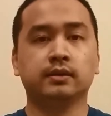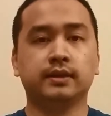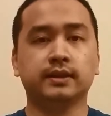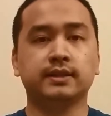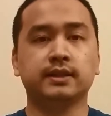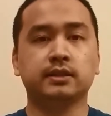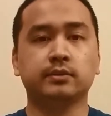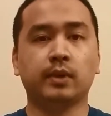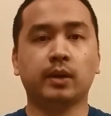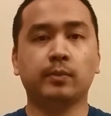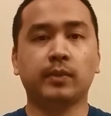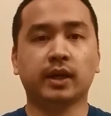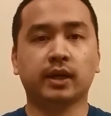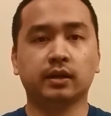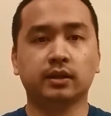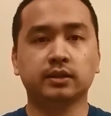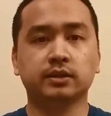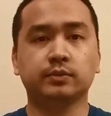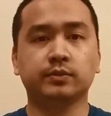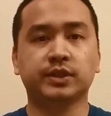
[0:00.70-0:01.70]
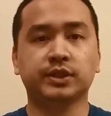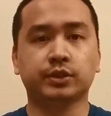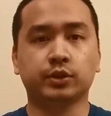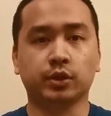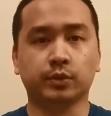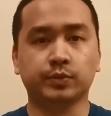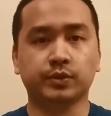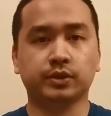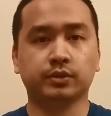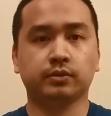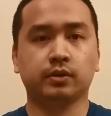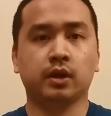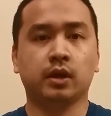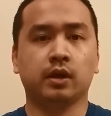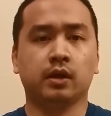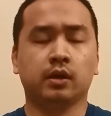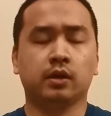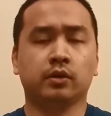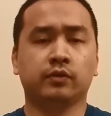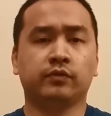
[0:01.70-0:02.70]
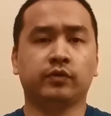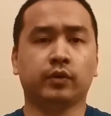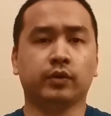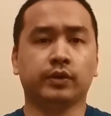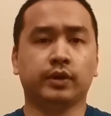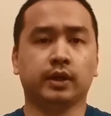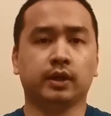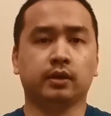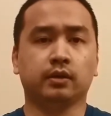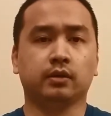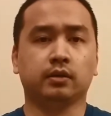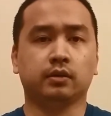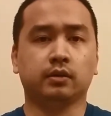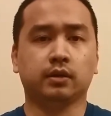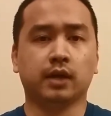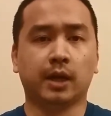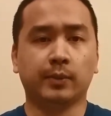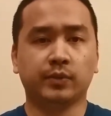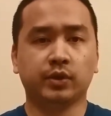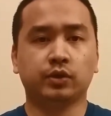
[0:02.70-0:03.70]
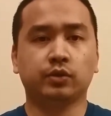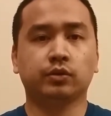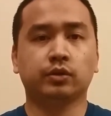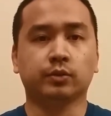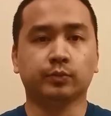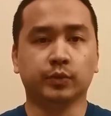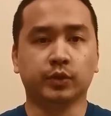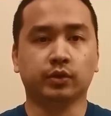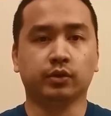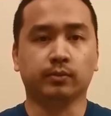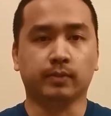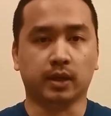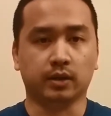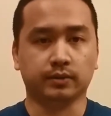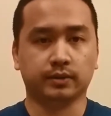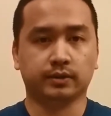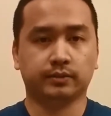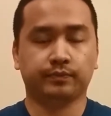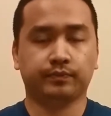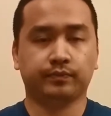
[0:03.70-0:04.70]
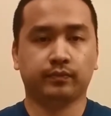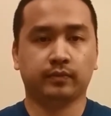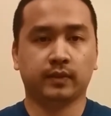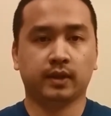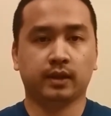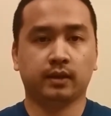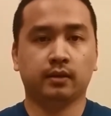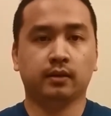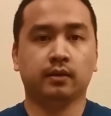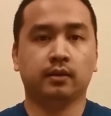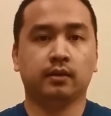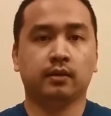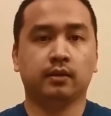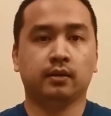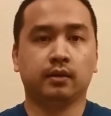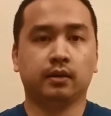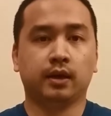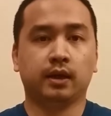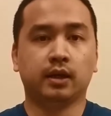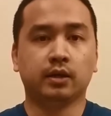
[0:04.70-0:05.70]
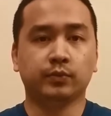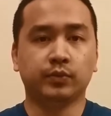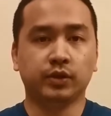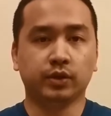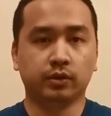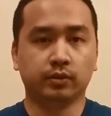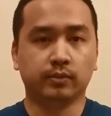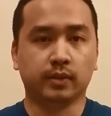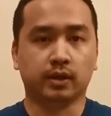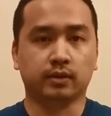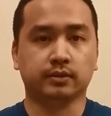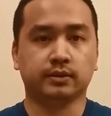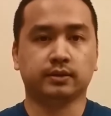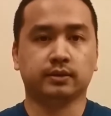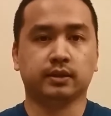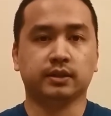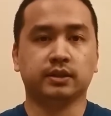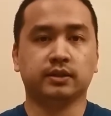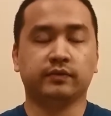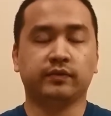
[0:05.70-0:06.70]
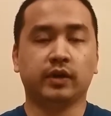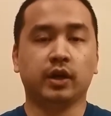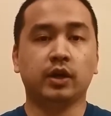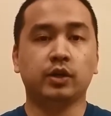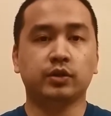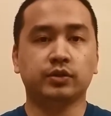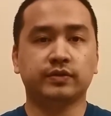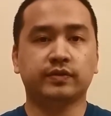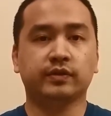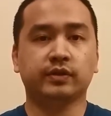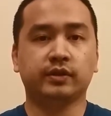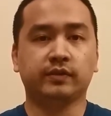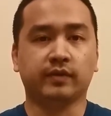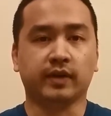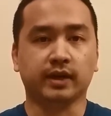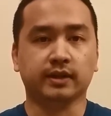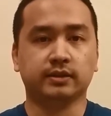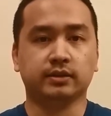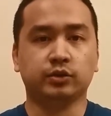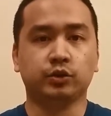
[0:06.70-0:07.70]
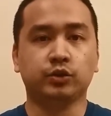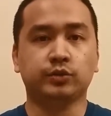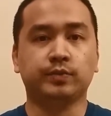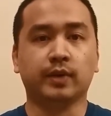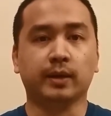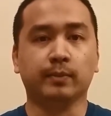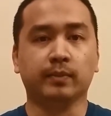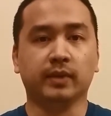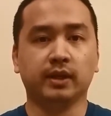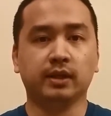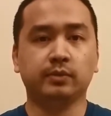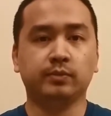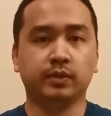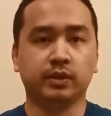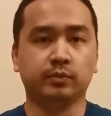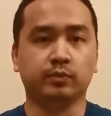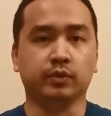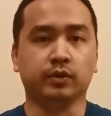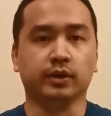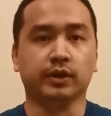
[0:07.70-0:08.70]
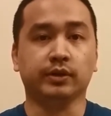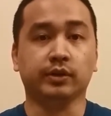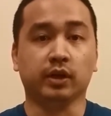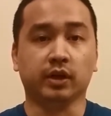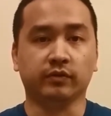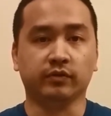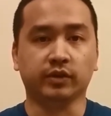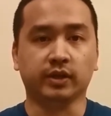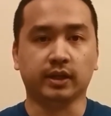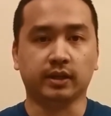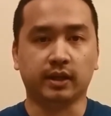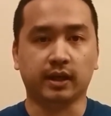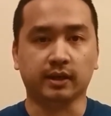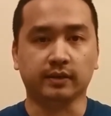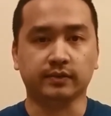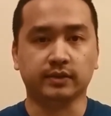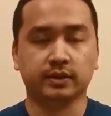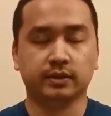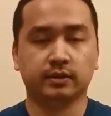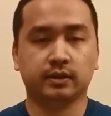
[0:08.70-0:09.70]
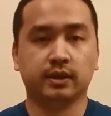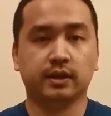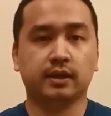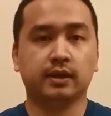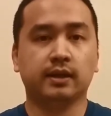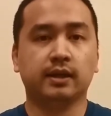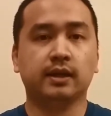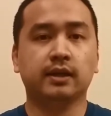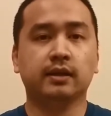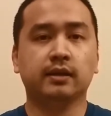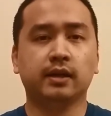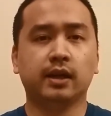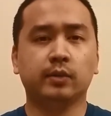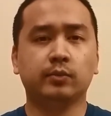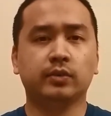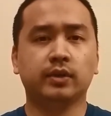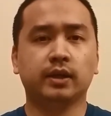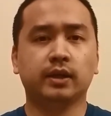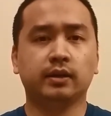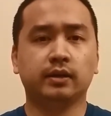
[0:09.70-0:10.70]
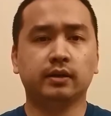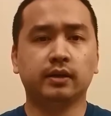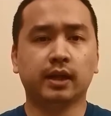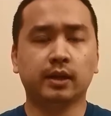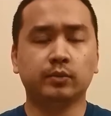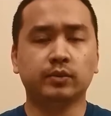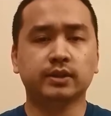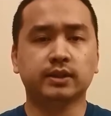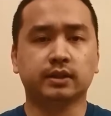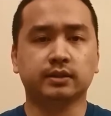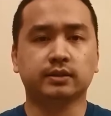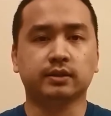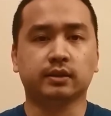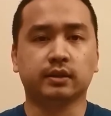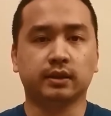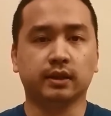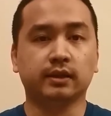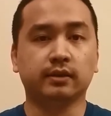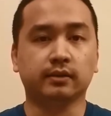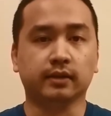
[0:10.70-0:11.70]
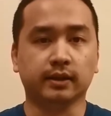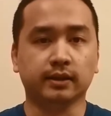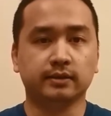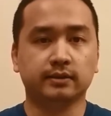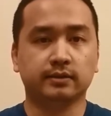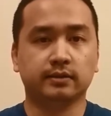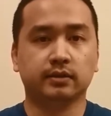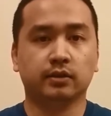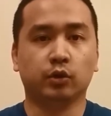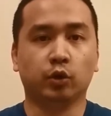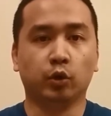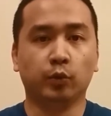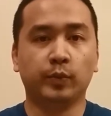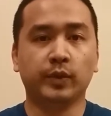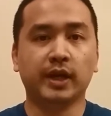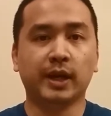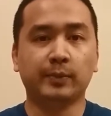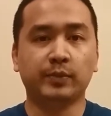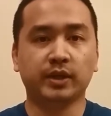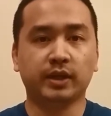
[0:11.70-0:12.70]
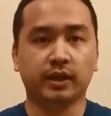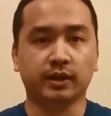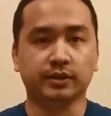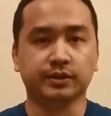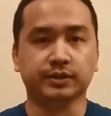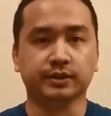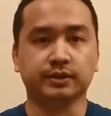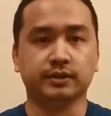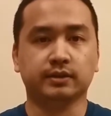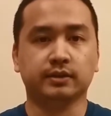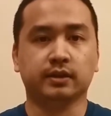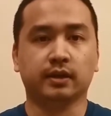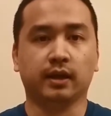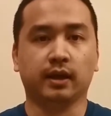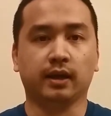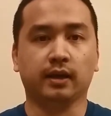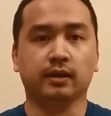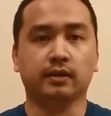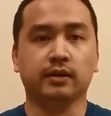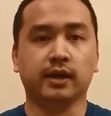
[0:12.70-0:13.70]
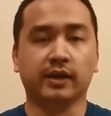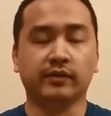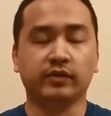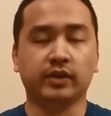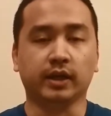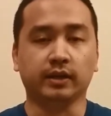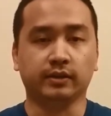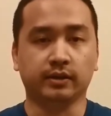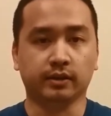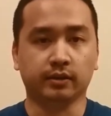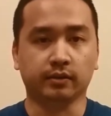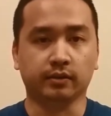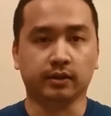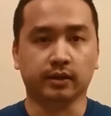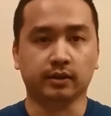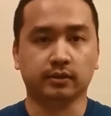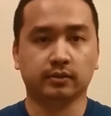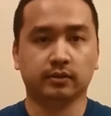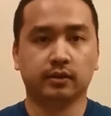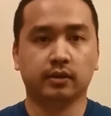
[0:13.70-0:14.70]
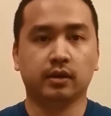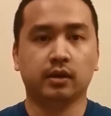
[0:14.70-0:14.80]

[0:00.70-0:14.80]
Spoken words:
This is my mechanism description for the optical computer mouse. A computer mouse is a very useful device used by many people in their everyday lives. It enables us to click links, open applications, and navigate the internet.